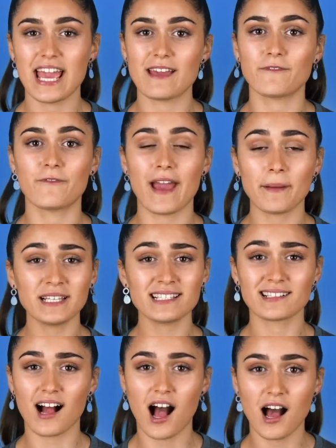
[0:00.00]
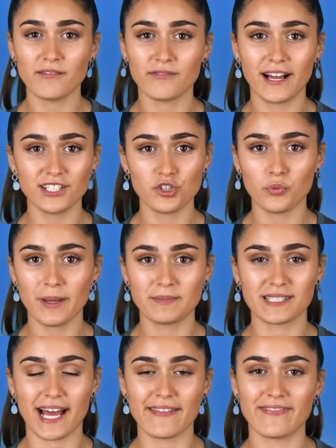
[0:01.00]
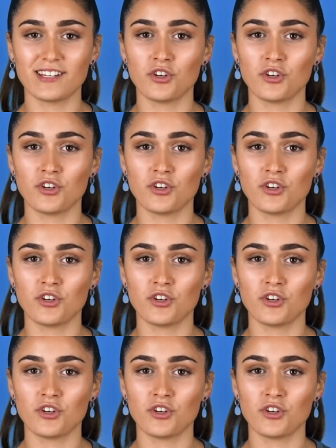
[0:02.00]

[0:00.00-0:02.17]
If families can't find your website,